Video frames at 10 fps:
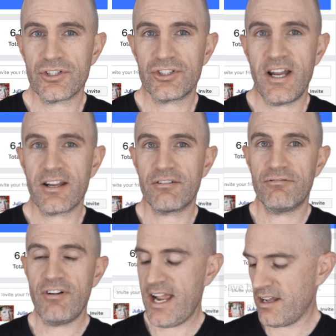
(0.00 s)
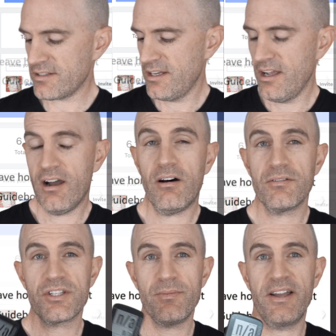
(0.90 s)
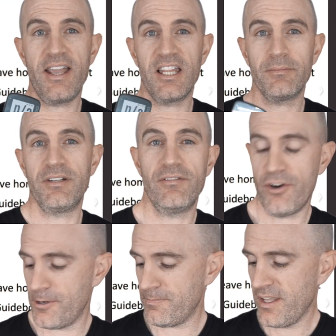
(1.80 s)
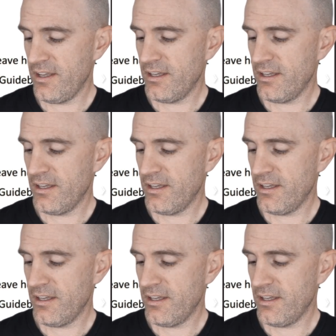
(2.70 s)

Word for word: track route onto my Elemnt Roam?